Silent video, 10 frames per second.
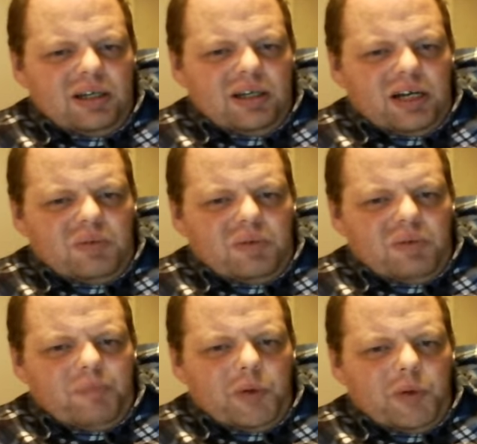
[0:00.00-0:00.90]
at
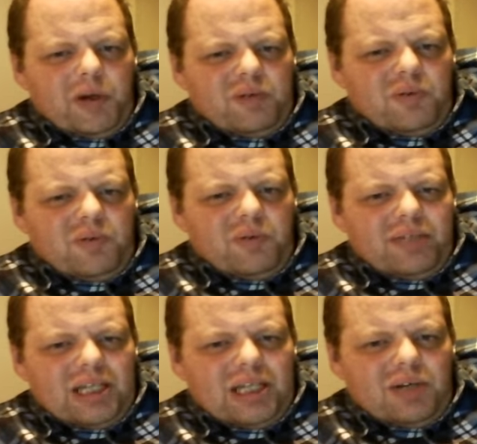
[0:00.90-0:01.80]
one point I thought it
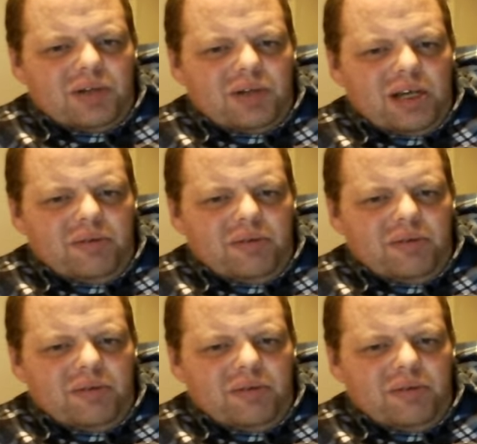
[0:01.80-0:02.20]
was a little low.